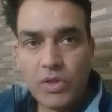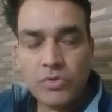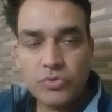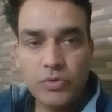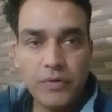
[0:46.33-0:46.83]

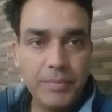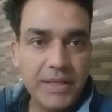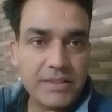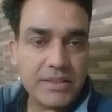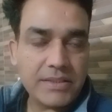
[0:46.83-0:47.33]
So we'll be
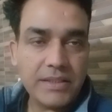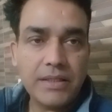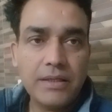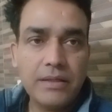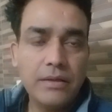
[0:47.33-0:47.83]
discussing
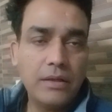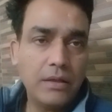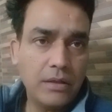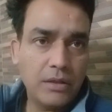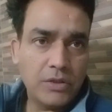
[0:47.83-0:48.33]
a
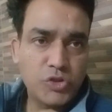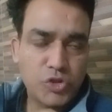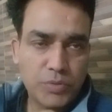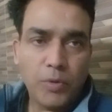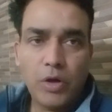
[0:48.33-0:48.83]

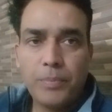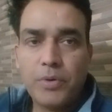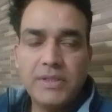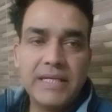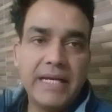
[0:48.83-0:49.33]
small
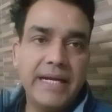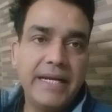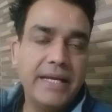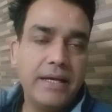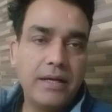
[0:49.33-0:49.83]
project
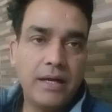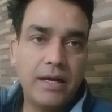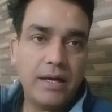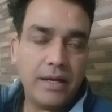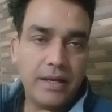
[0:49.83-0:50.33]
idea,
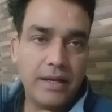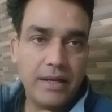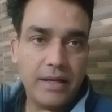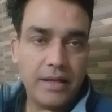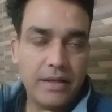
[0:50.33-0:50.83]

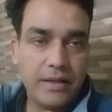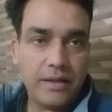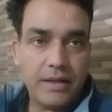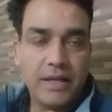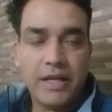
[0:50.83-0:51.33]

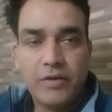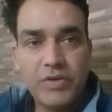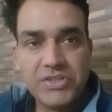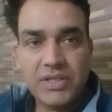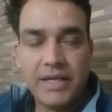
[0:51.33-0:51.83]
in
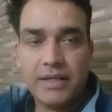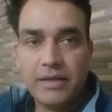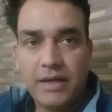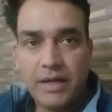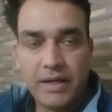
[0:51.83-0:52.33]
which
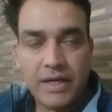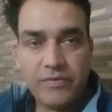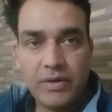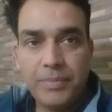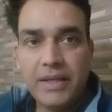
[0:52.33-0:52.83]
it
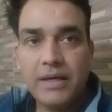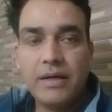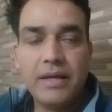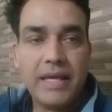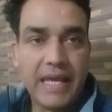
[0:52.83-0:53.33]
will be a
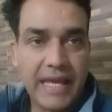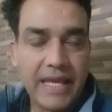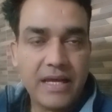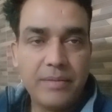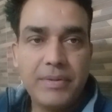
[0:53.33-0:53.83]

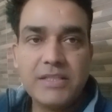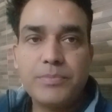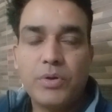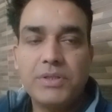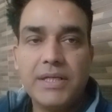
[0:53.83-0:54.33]
AI based
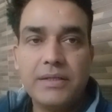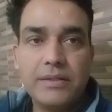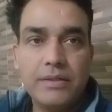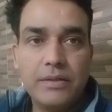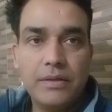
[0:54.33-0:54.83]
project,
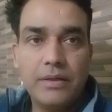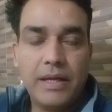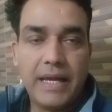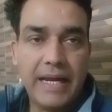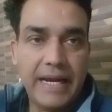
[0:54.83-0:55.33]

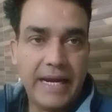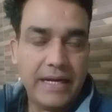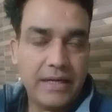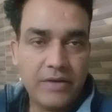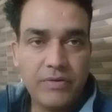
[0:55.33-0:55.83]
and
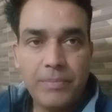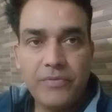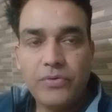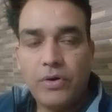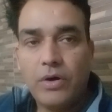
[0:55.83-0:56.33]
it will be
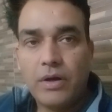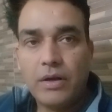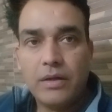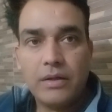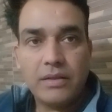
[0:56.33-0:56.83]
for
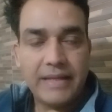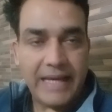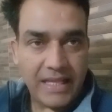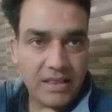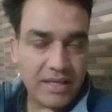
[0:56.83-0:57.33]
the
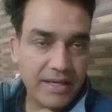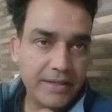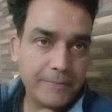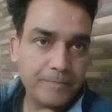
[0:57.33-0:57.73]
healthcare.